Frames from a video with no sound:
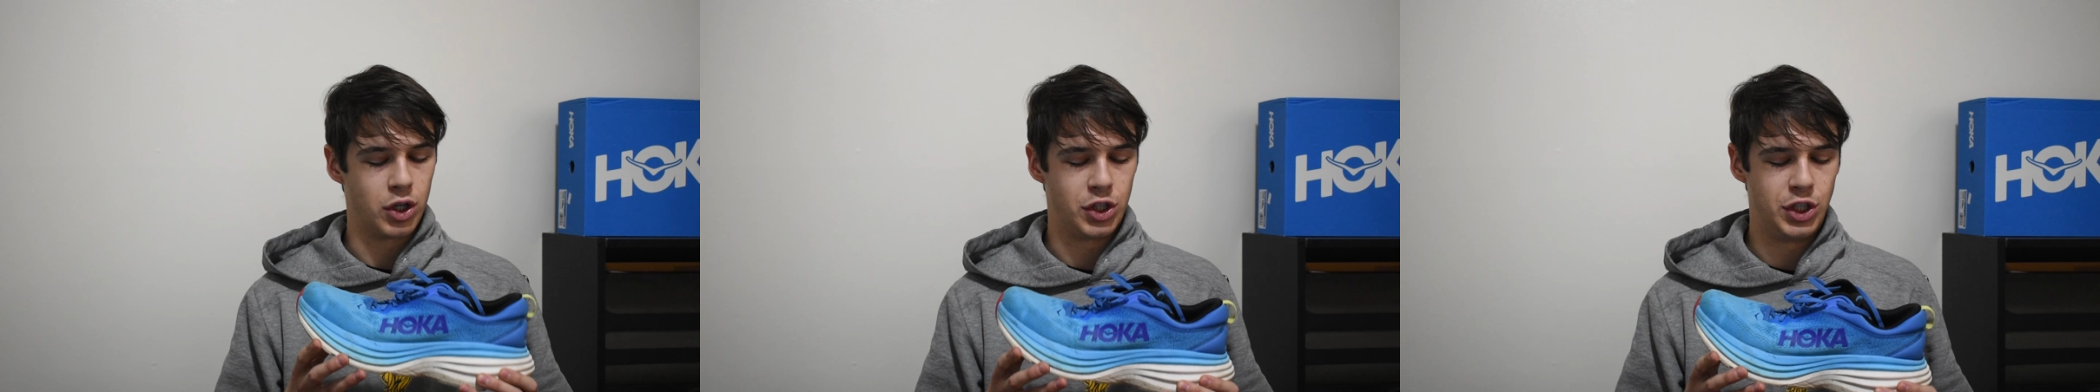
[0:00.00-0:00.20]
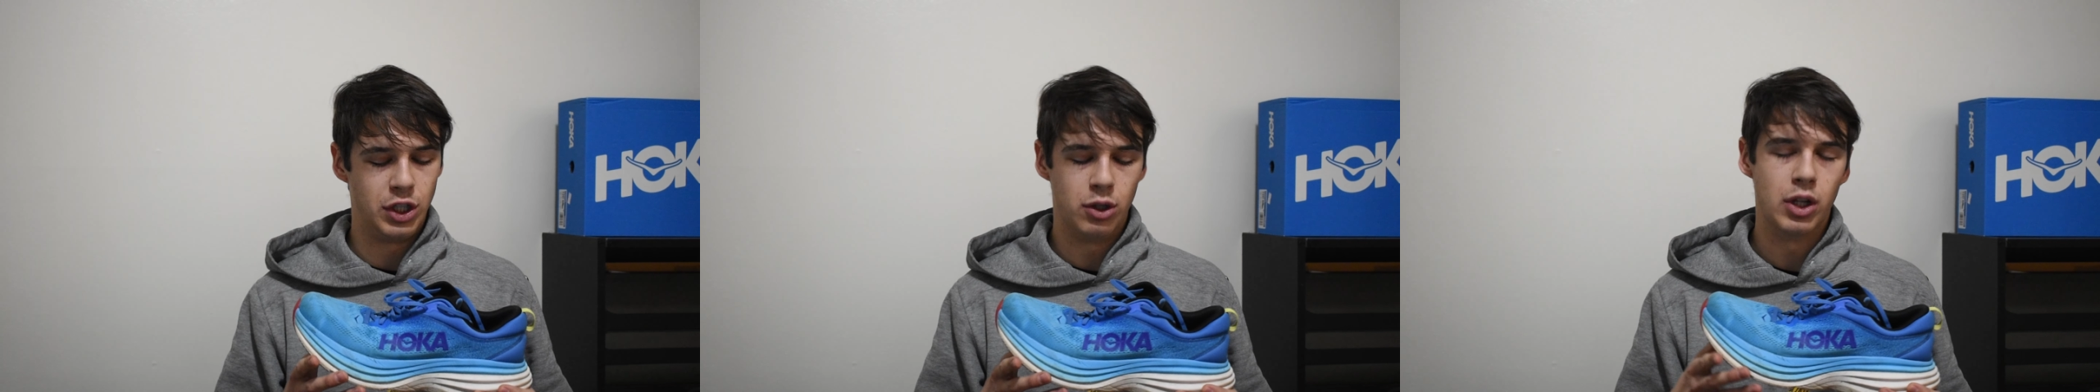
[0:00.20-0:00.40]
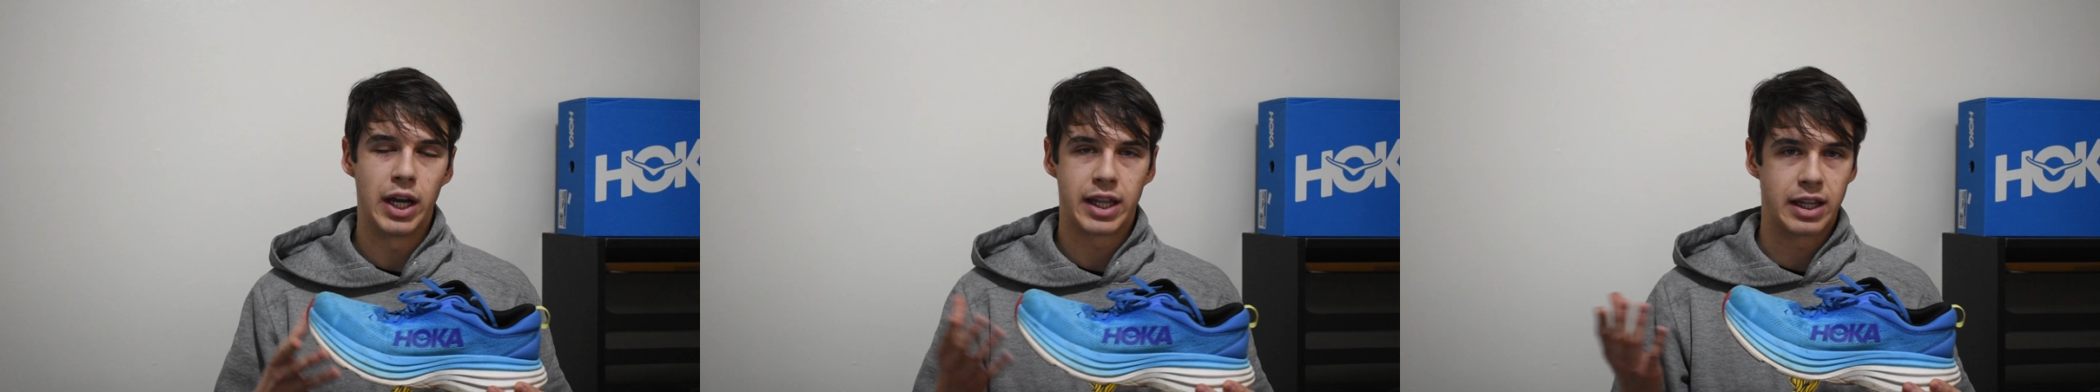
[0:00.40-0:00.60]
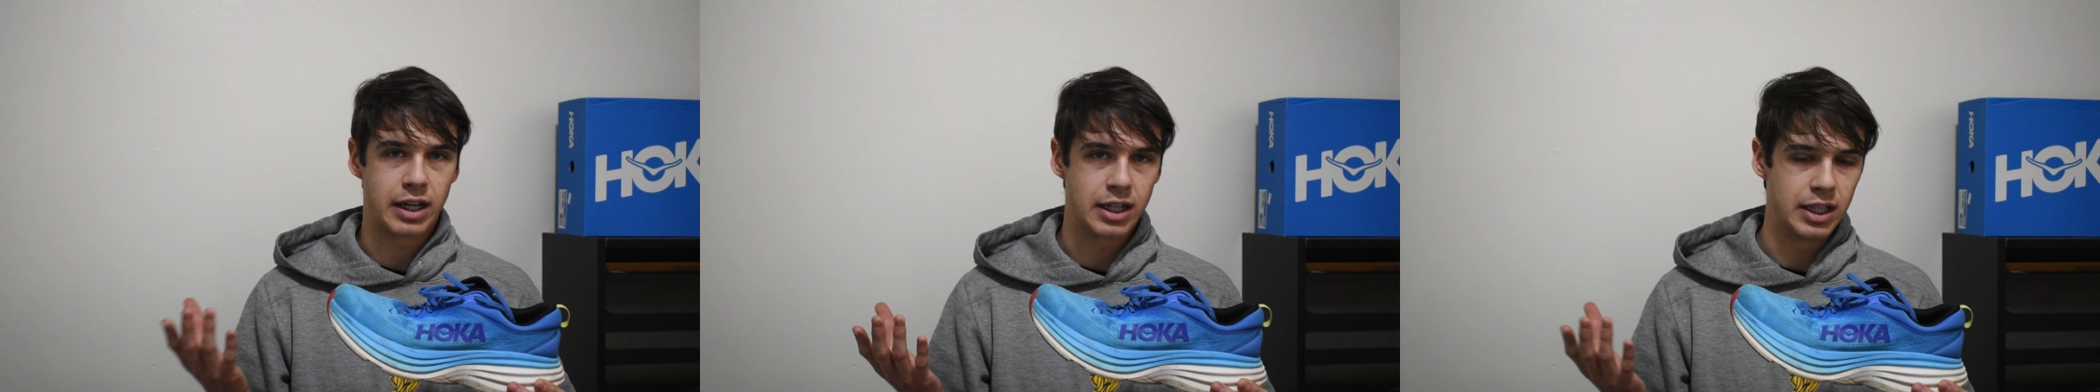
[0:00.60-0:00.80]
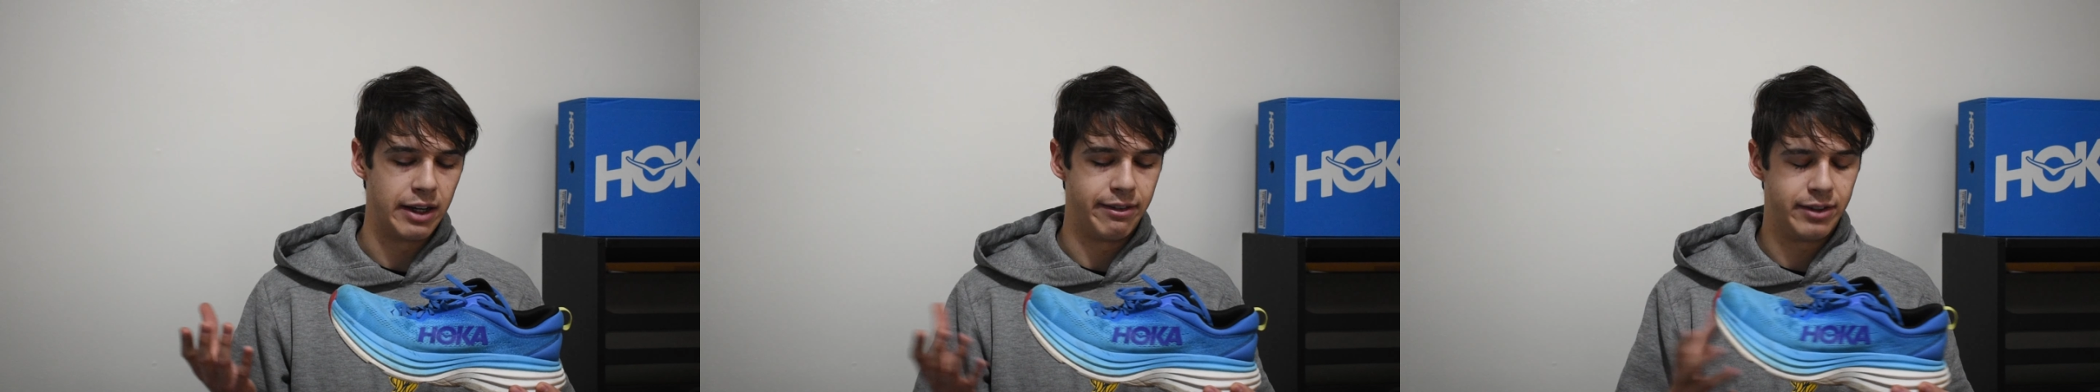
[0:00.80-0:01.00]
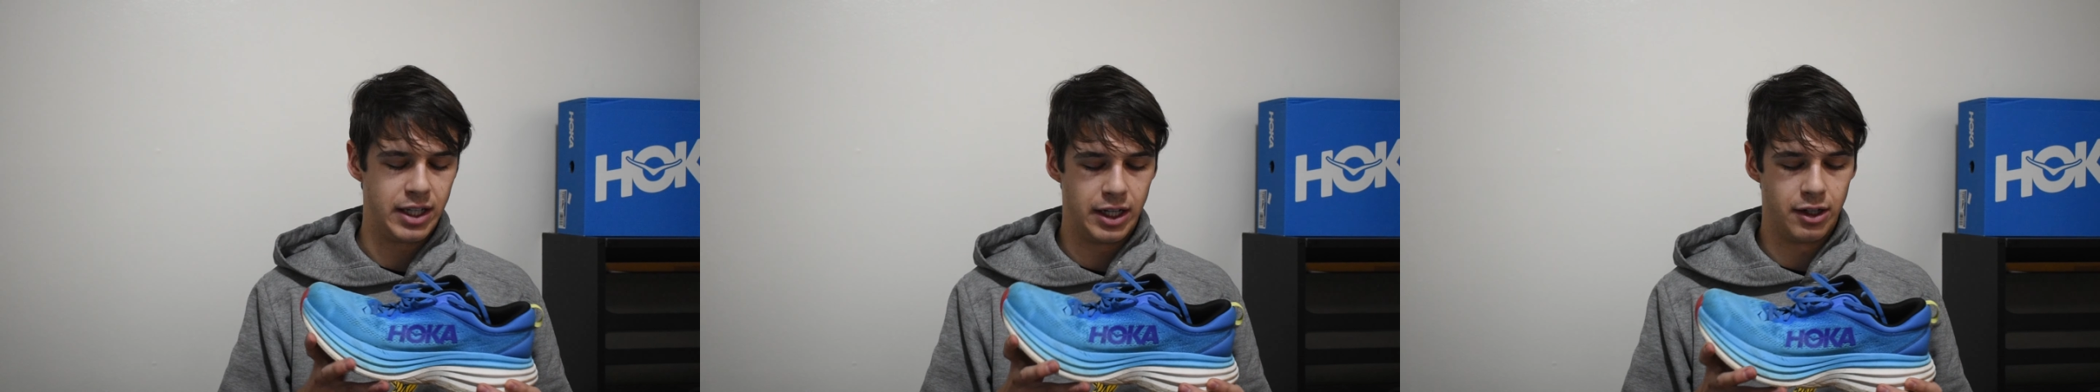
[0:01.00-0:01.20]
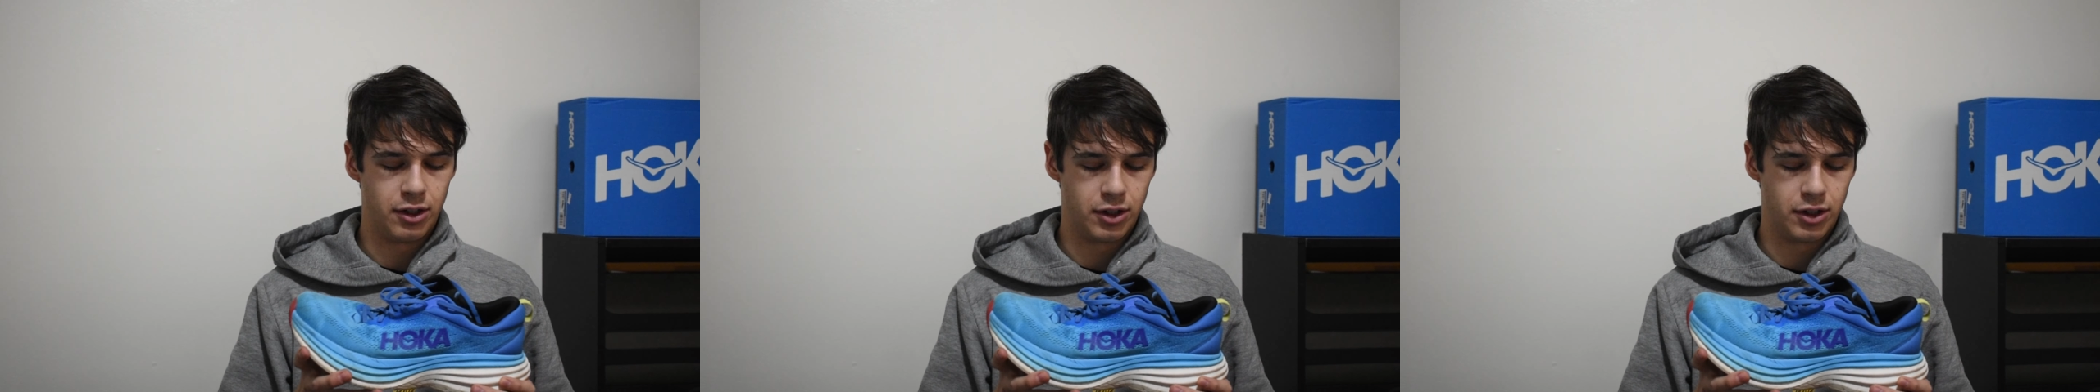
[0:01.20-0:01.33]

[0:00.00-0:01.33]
shoe, like the Clifton